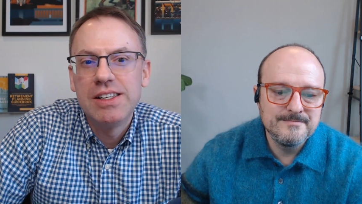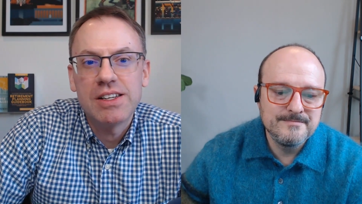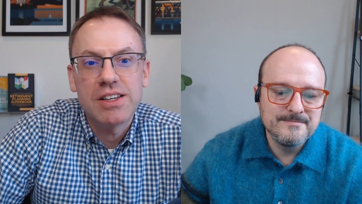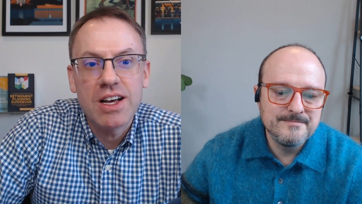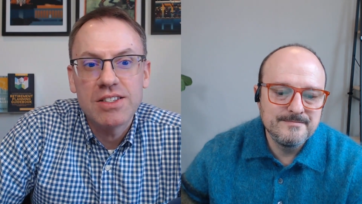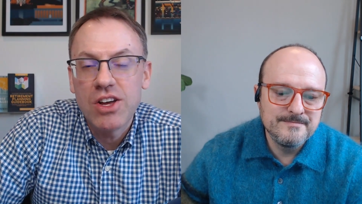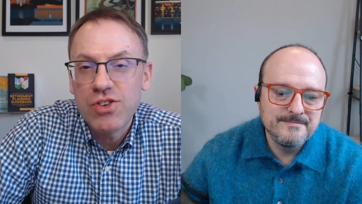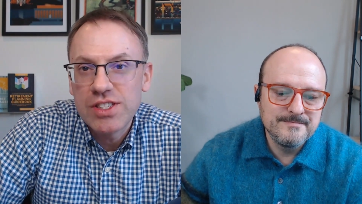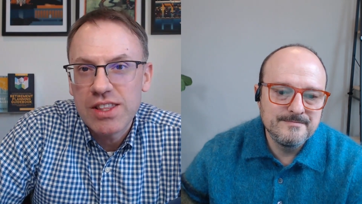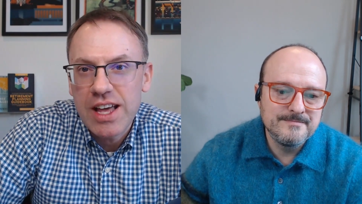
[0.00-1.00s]
Speaker 1: it costs hundreds
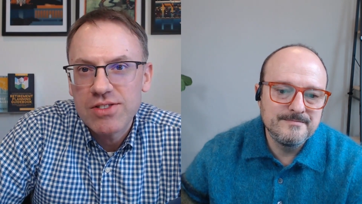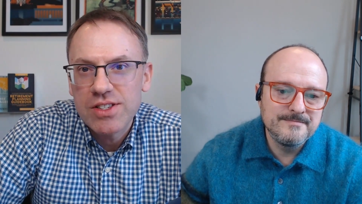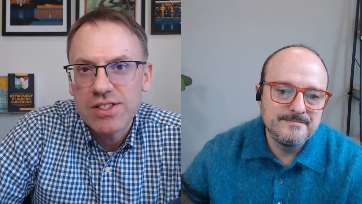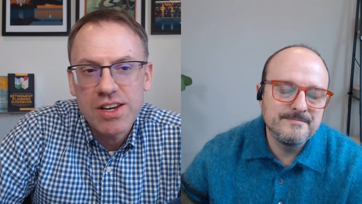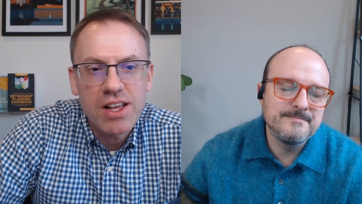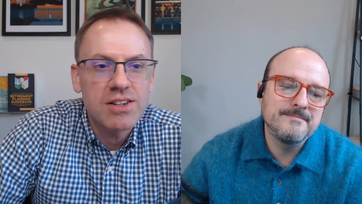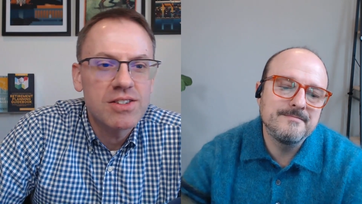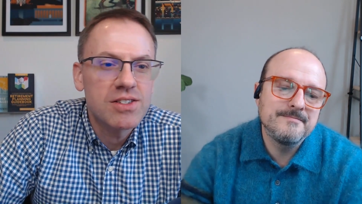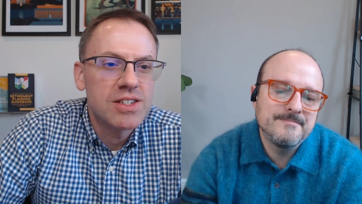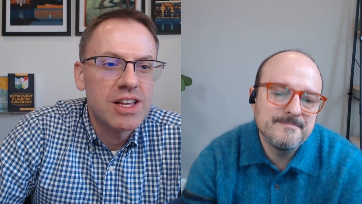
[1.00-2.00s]
of thousands of
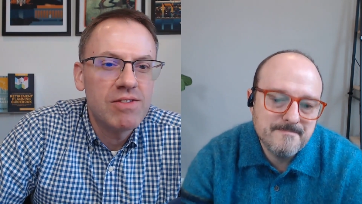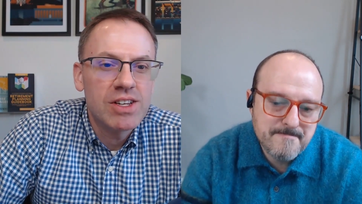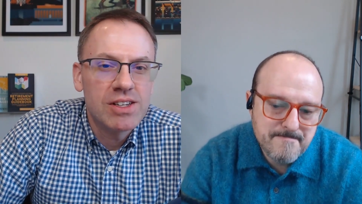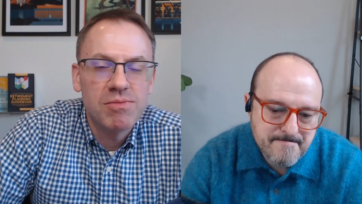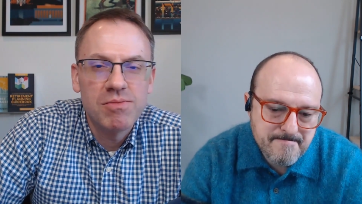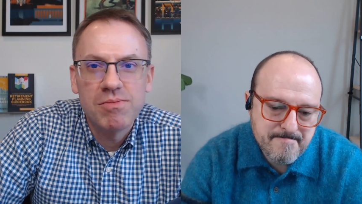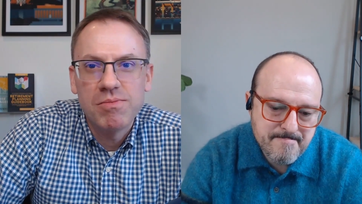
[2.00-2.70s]
dollars, even